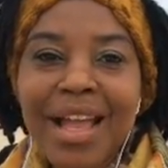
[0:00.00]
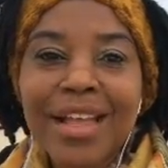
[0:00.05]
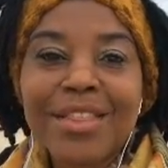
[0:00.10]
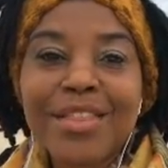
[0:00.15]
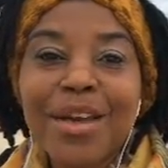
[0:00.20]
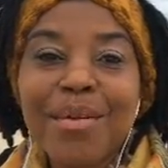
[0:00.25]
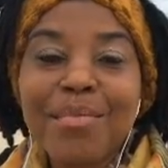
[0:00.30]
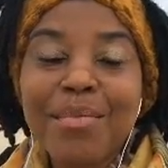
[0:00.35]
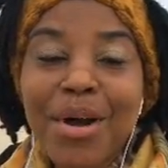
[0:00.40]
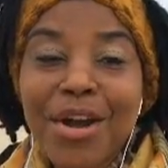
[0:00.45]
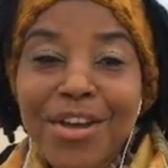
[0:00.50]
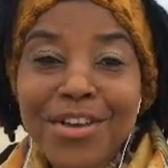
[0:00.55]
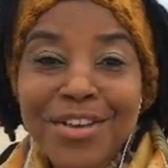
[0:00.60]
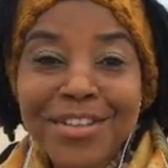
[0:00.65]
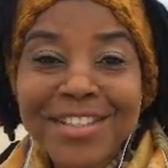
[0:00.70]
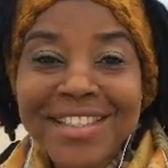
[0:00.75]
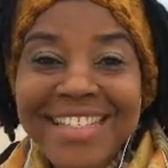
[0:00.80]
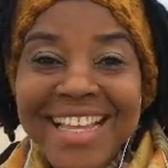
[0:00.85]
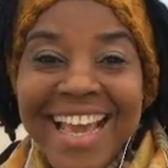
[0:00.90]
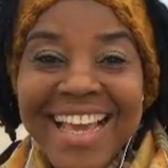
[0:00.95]
The more you
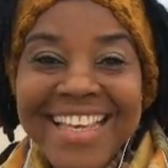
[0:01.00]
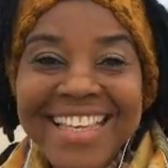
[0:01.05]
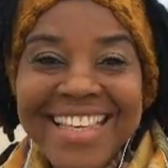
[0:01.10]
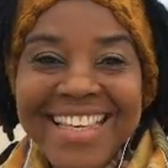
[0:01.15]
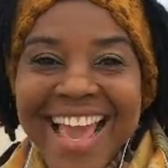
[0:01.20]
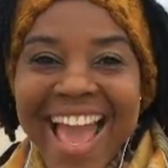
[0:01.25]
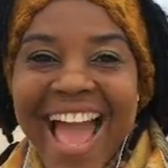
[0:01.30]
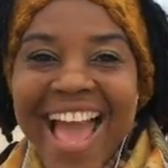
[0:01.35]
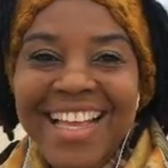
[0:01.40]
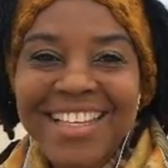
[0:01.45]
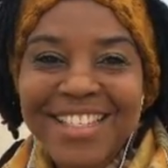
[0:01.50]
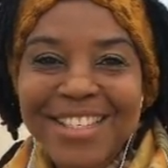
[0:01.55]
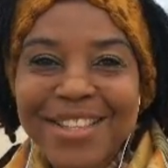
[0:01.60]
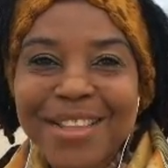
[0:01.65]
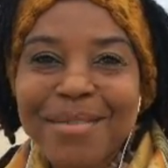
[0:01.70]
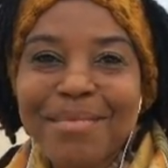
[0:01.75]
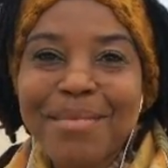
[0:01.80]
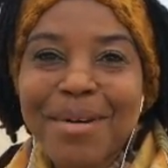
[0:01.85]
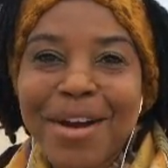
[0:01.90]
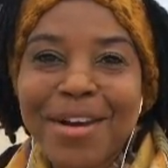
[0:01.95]
say yes,
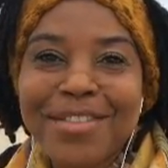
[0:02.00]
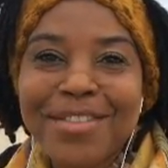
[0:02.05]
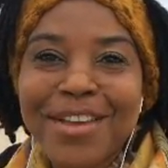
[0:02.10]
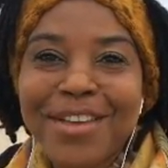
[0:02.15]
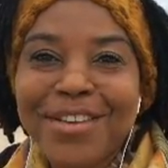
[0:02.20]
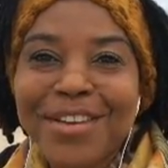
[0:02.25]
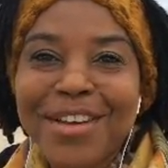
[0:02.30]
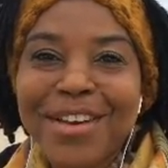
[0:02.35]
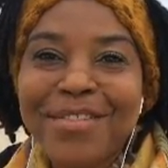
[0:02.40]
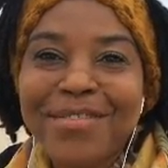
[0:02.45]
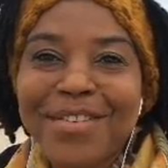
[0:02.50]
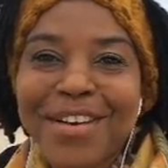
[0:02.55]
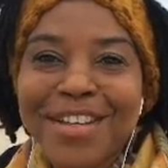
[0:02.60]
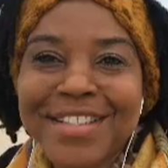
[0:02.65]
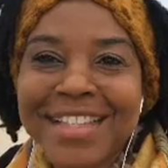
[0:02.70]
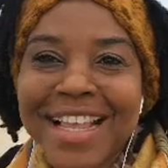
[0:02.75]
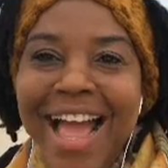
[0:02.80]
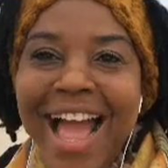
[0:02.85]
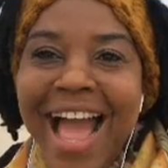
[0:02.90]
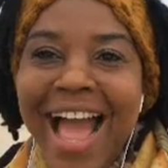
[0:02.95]
the more the
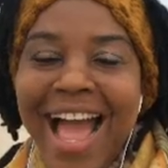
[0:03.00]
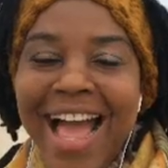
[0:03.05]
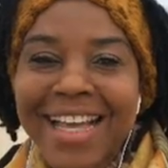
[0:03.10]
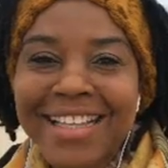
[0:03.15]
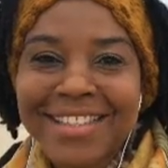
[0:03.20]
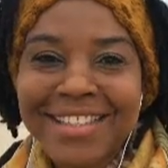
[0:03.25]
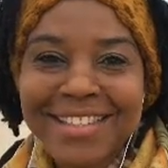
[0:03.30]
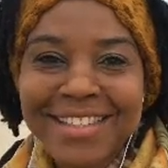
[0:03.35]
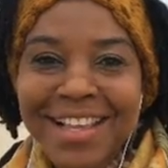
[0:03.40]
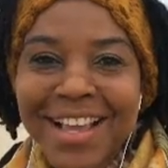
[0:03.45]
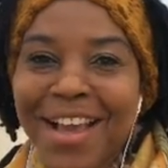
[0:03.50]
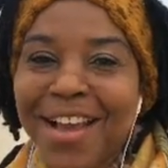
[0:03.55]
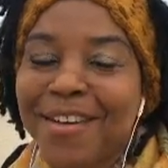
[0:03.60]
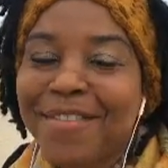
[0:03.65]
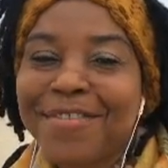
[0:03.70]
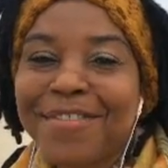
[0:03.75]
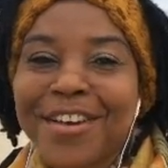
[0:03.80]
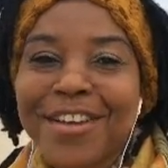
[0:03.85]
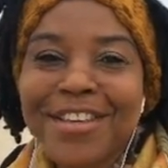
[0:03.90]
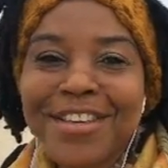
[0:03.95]
universe has
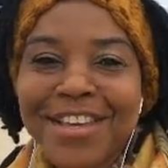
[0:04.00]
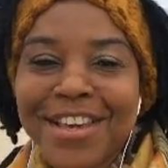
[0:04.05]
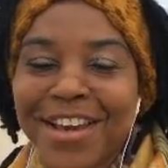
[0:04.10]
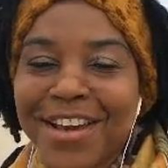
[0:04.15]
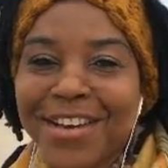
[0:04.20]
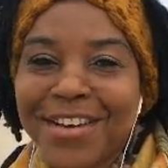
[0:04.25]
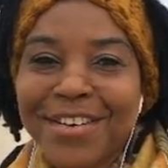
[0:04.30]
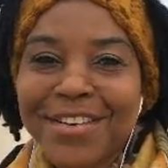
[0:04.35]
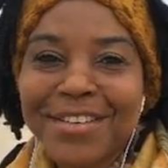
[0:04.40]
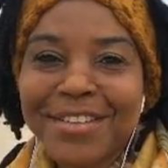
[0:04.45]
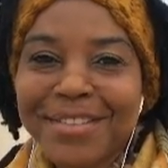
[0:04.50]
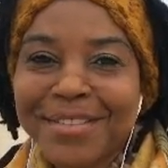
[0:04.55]
for you.